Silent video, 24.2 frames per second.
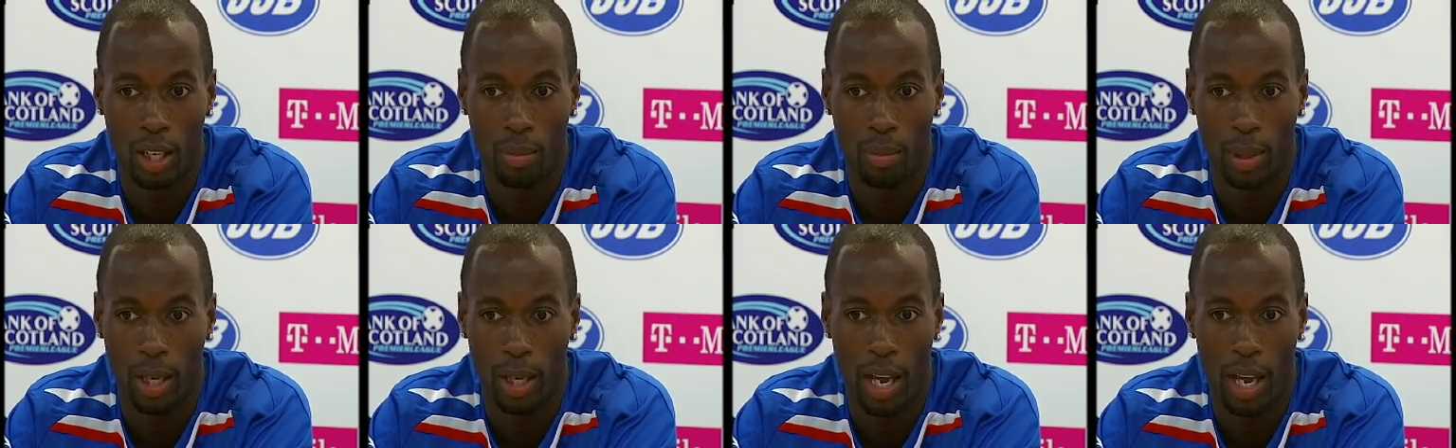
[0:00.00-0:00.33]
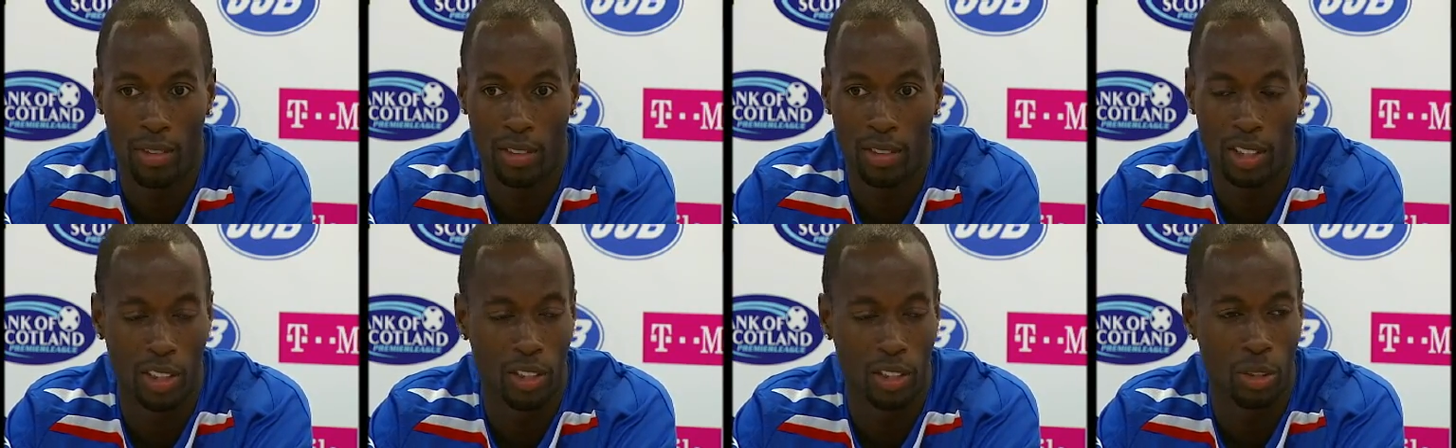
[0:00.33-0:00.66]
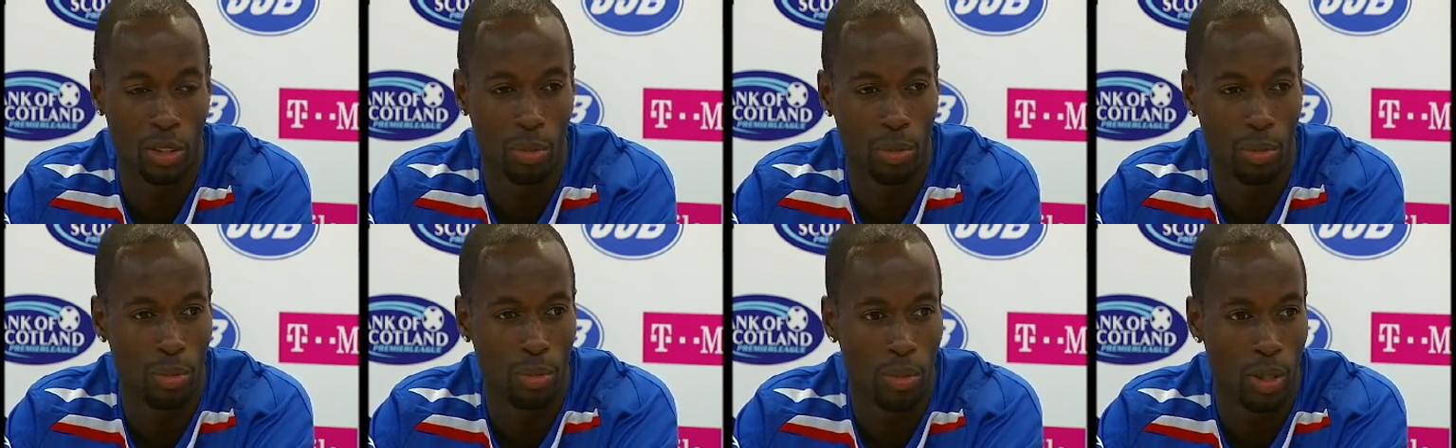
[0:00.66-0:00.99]
but I haven't seen
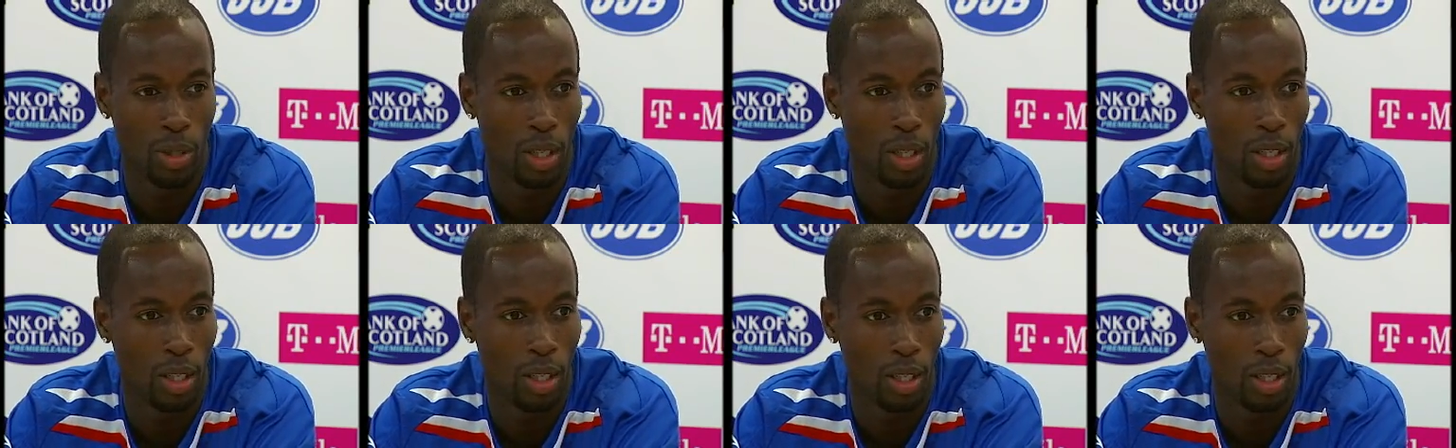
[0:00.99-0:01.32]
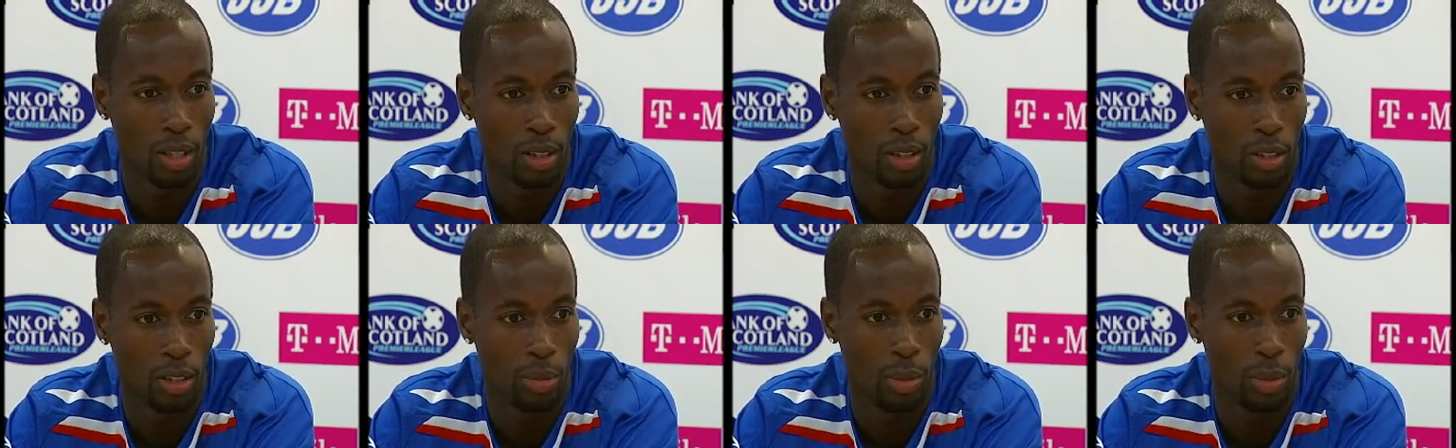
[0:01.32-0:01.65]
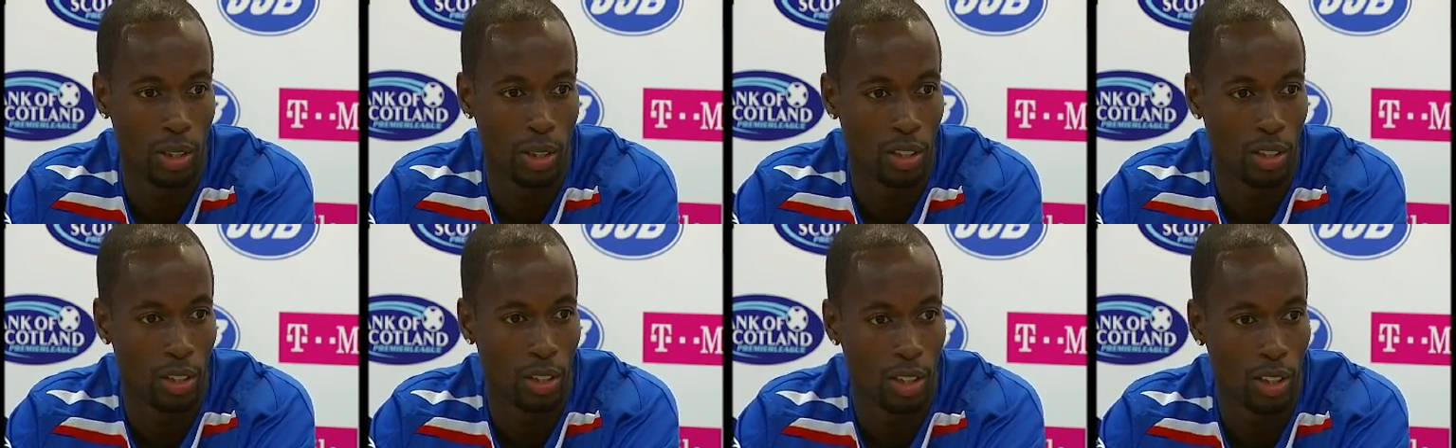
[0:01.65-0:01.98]
too
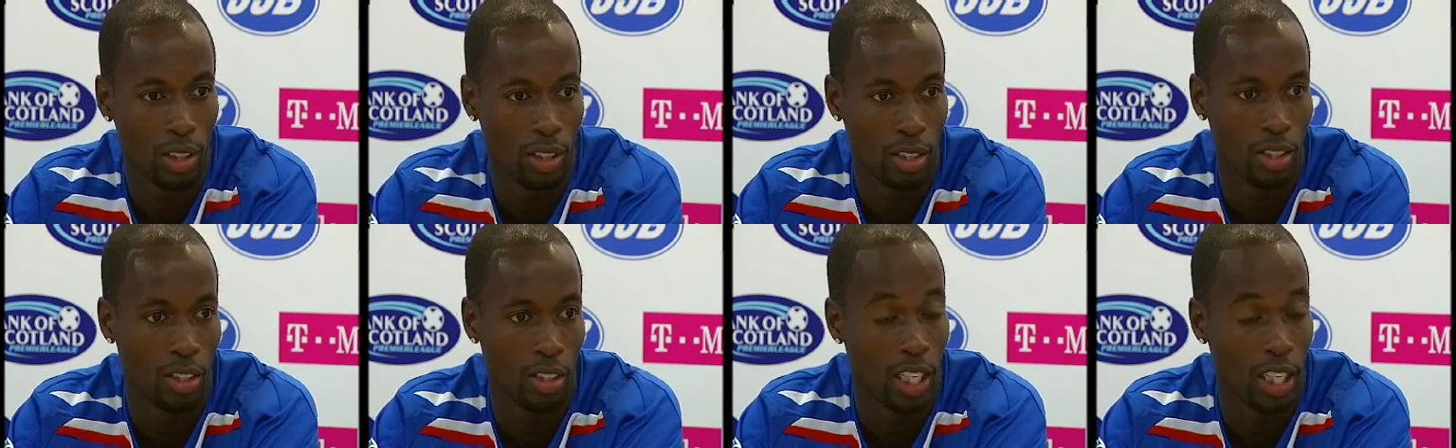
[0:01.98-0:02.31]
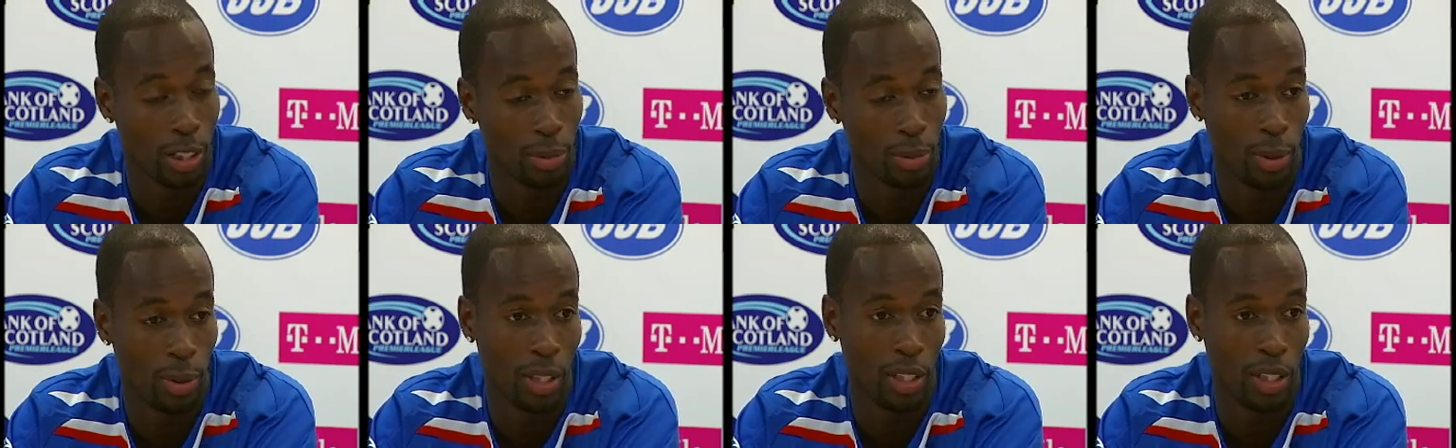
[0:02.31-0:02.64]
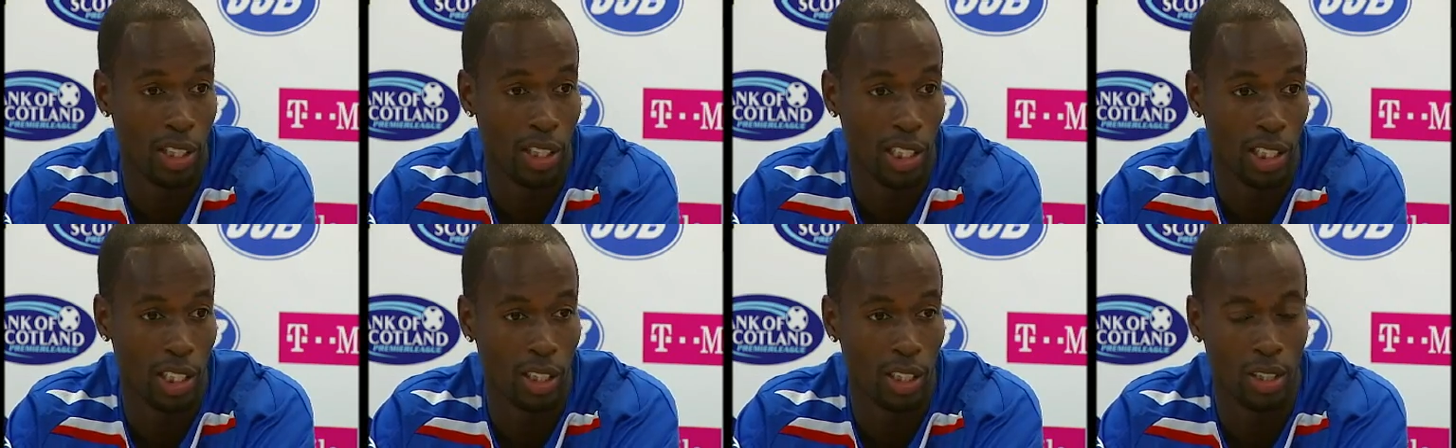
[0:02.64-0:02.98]
much of
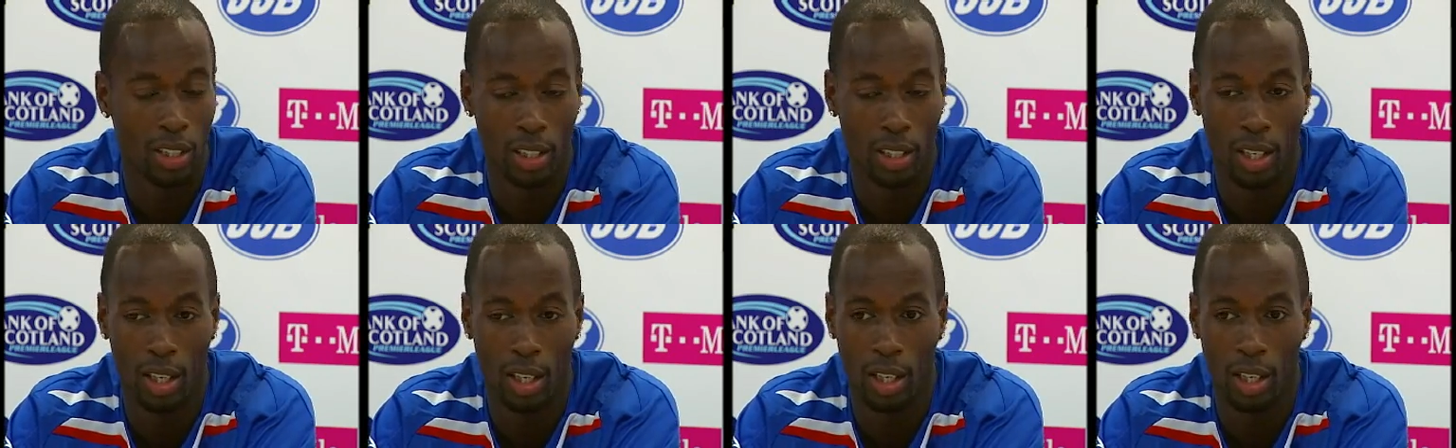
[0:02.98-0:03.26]
SPL league.